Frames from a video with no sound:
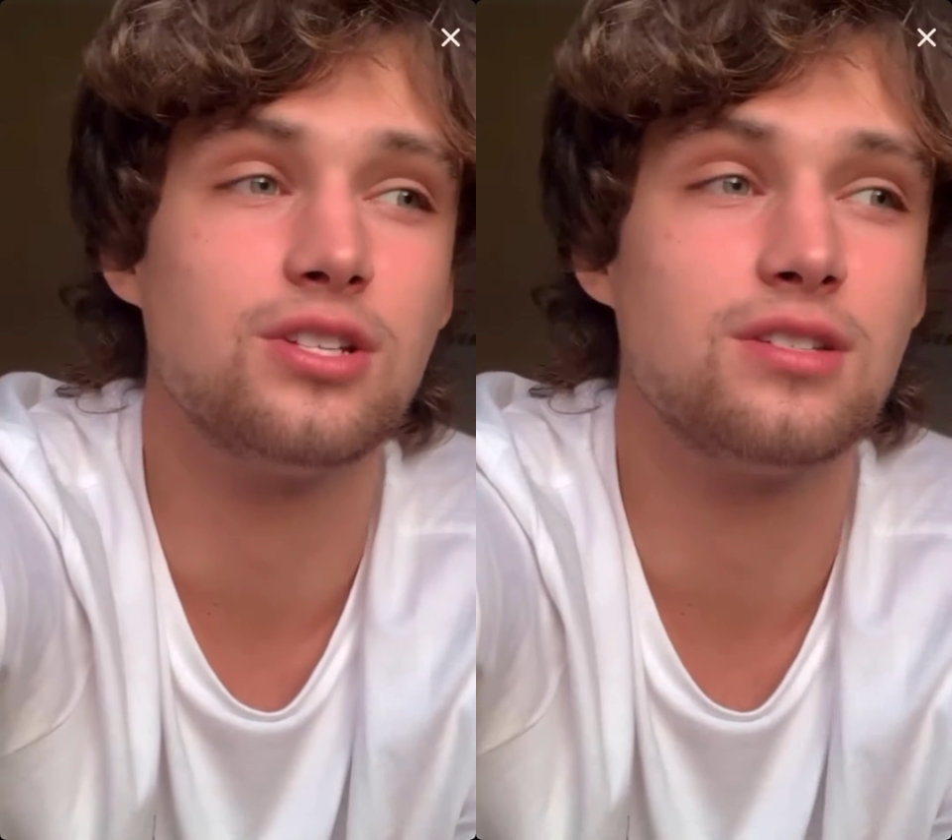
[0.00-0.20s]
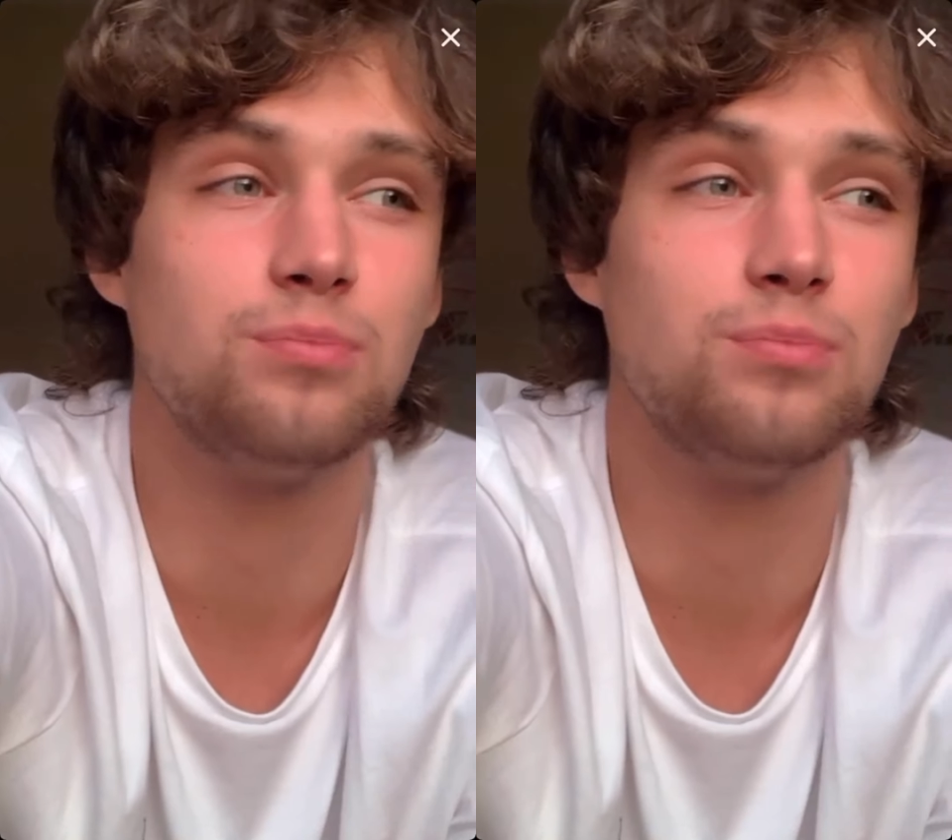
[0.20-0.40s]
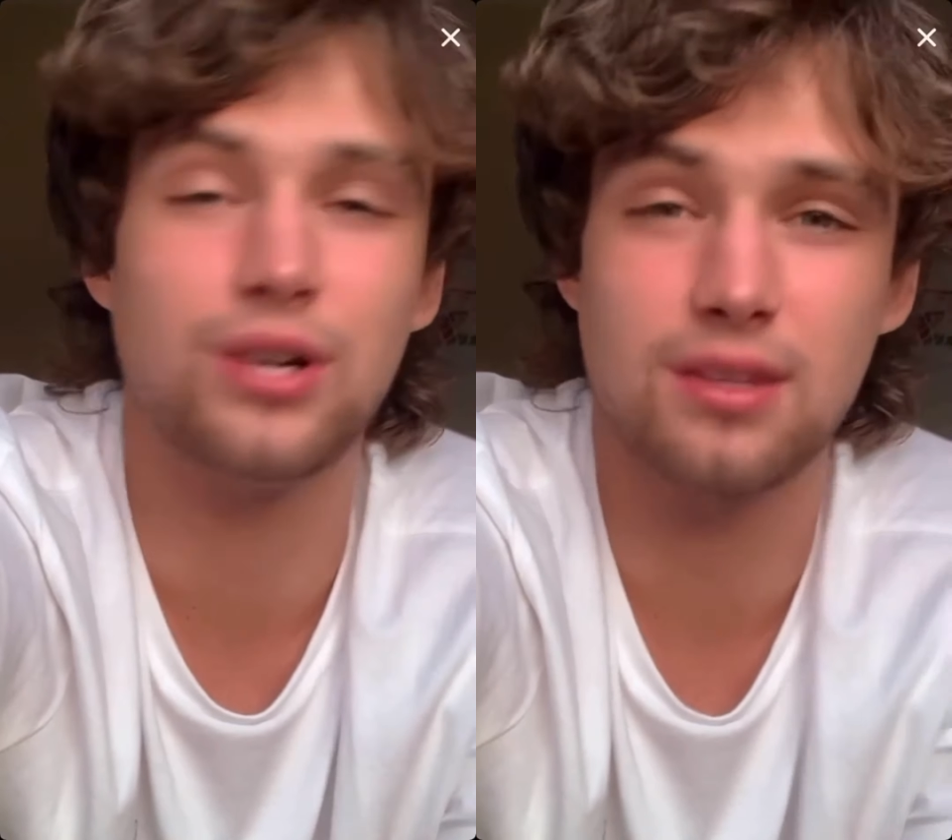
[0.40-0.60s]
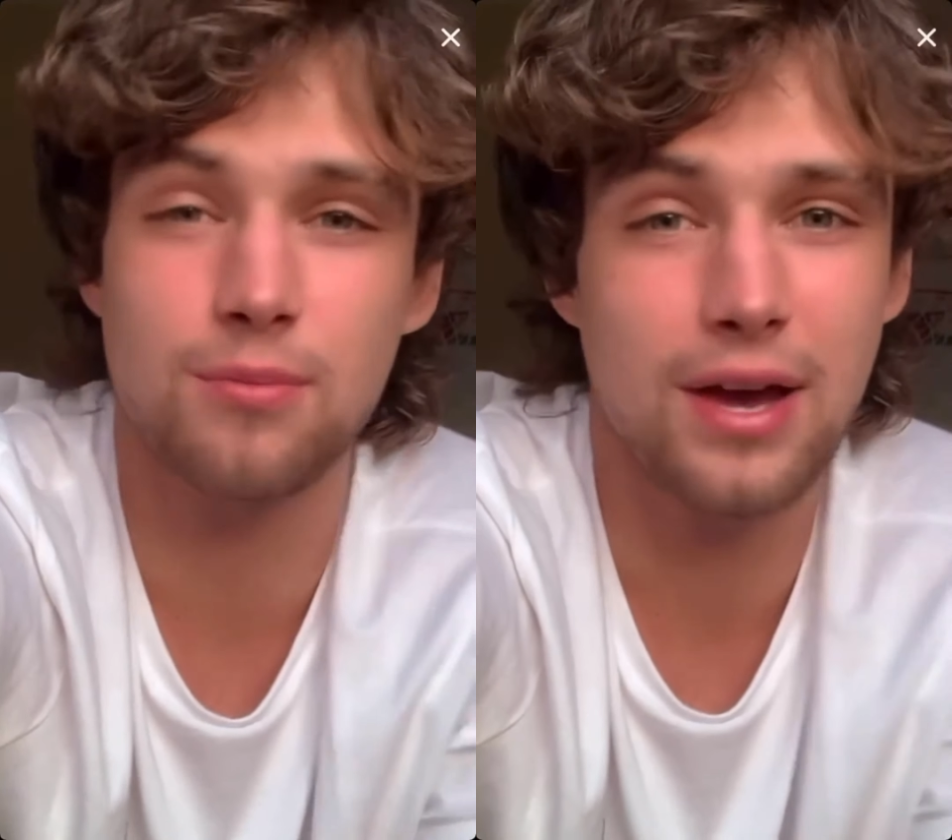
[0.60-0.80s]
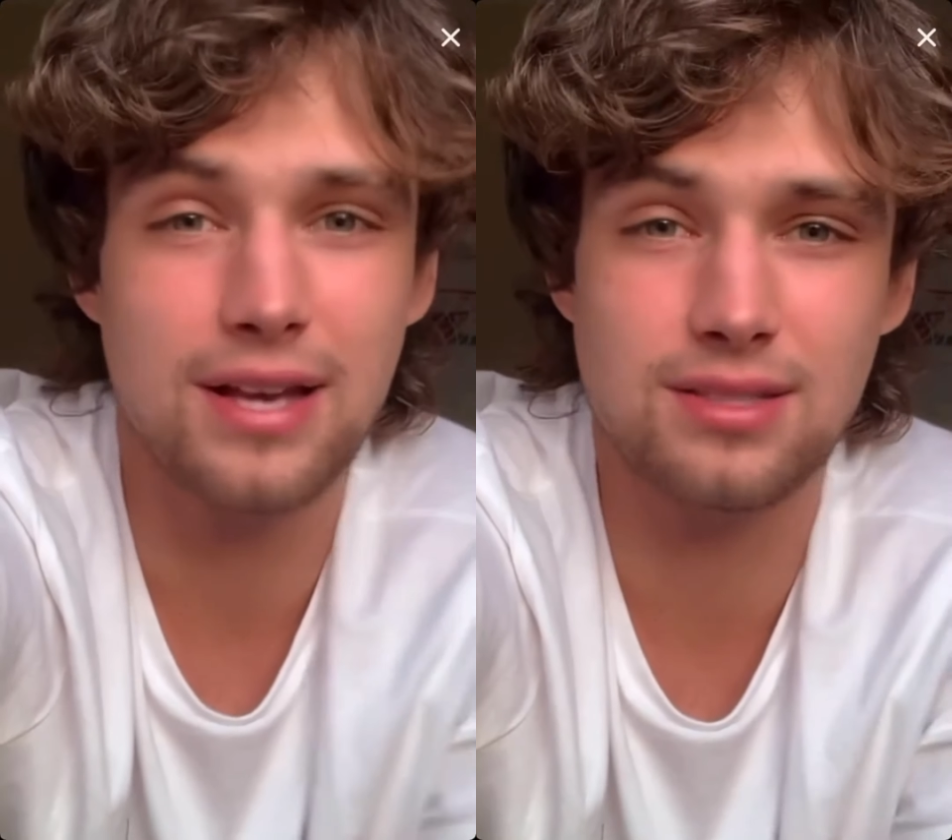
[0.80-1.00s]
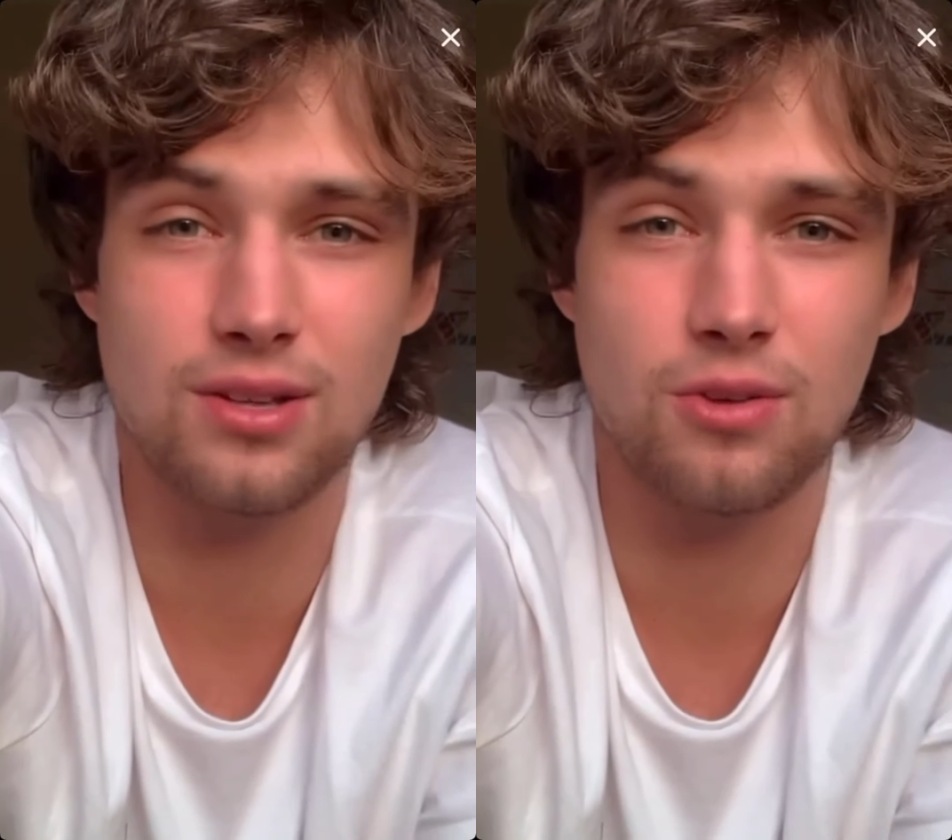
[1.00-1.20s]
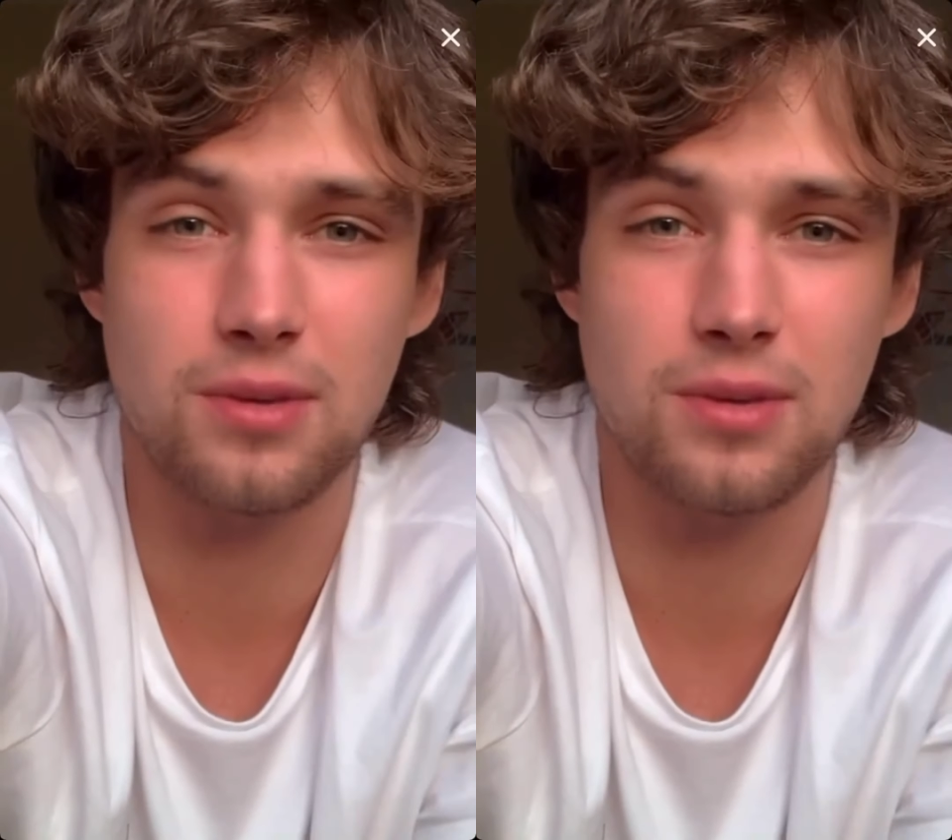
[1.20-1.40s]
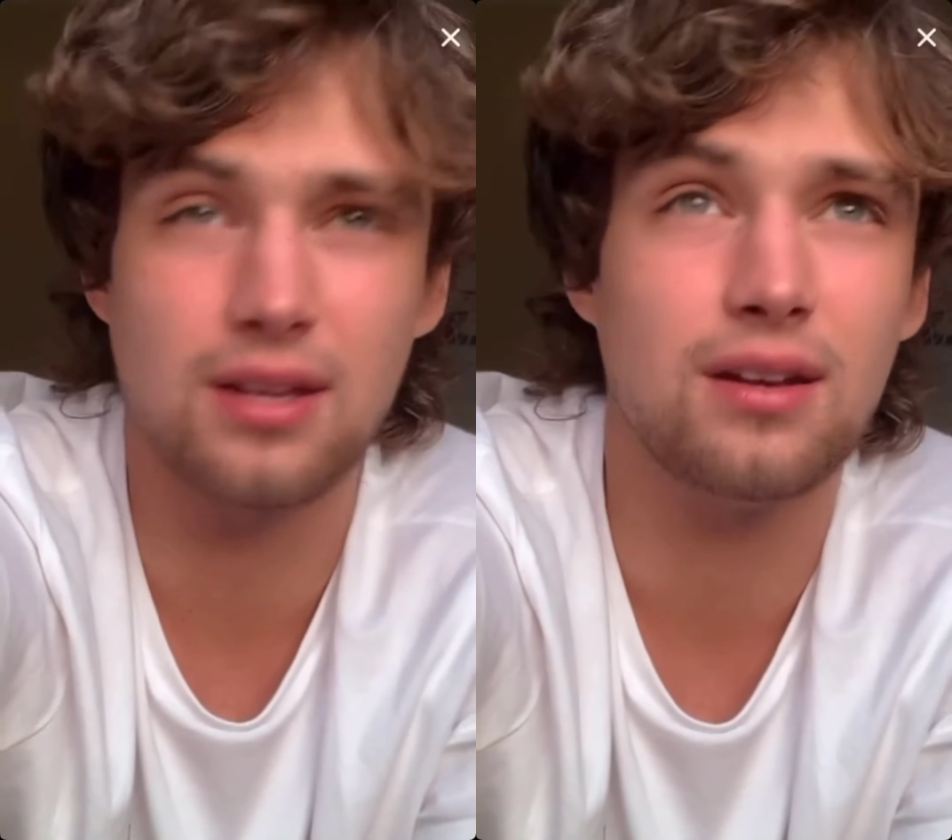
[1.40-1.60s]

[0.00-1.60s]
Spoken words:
just bring the best out of me.